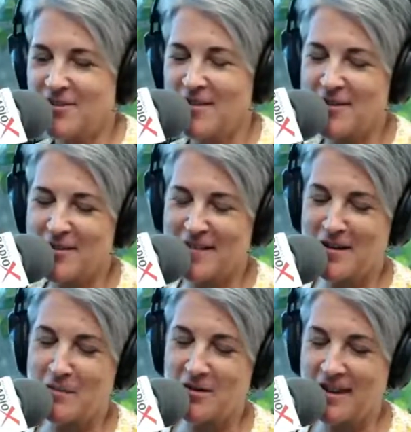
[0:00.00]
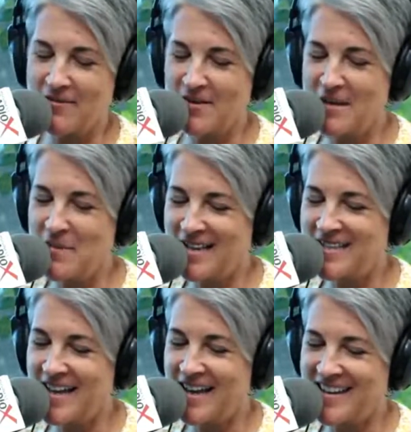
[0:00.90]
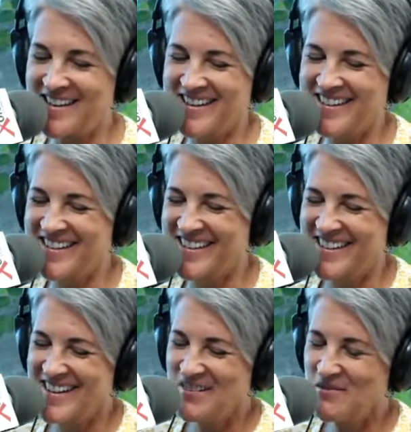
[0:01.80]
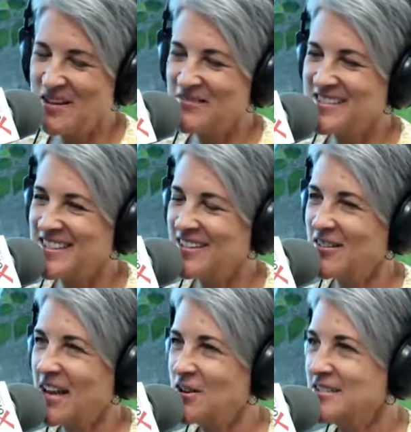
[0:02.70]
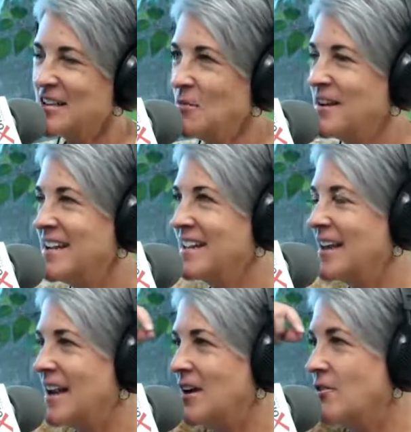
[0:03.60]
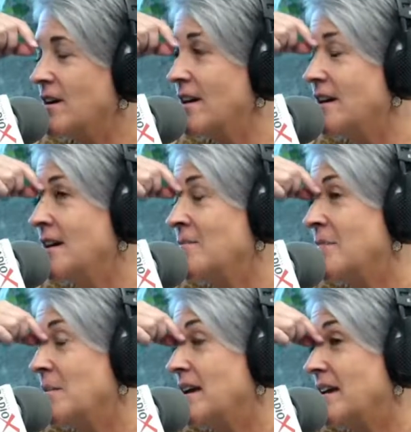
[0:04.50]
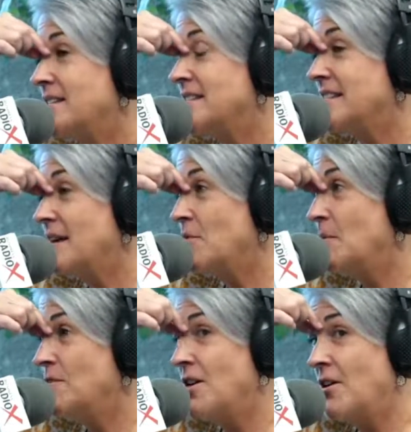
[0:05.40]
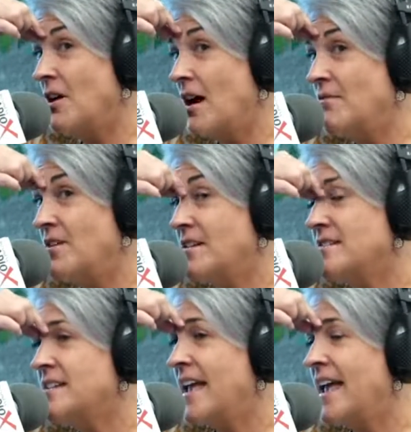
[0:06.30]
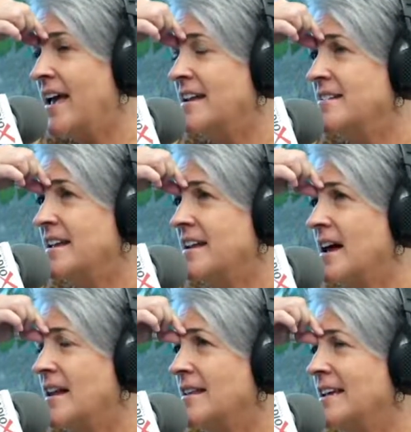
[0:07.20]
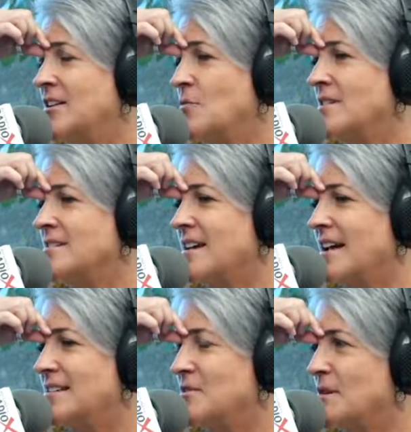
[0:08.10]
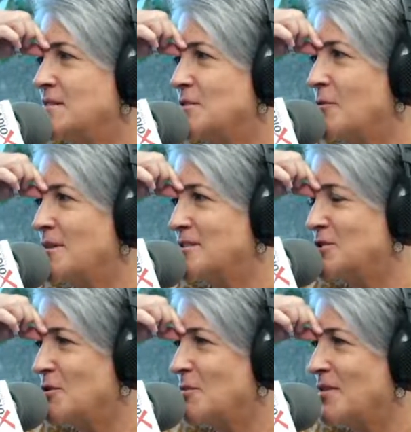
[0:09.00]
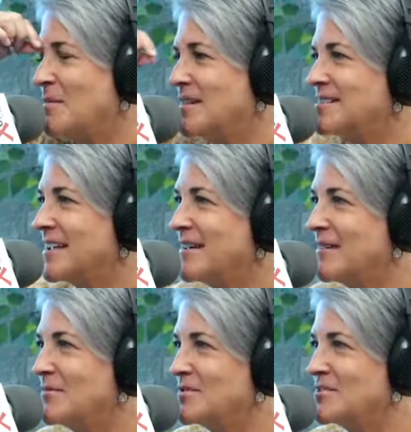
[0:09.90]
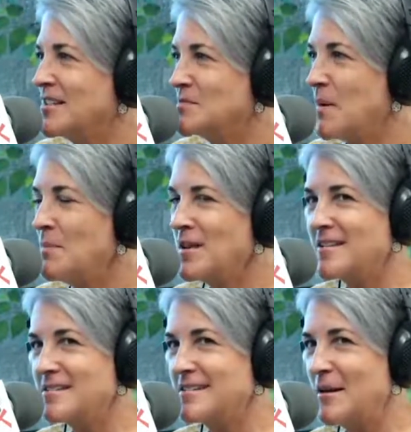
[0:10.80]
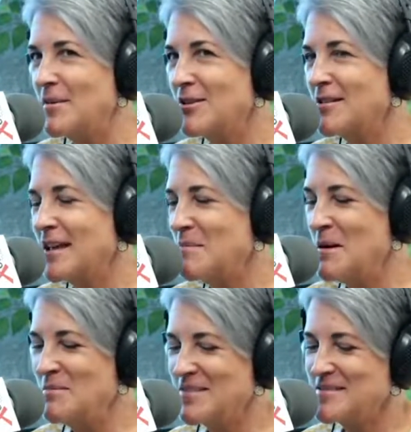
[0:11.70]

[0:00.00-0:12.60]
look like the number 11. And my dad, when I was little, I could tell when he'd get angry because they would be very obvious and they'd kind of lean to one side. So I always joke with him and say it was his pumpkin stem. It looked like a pumpkin stem.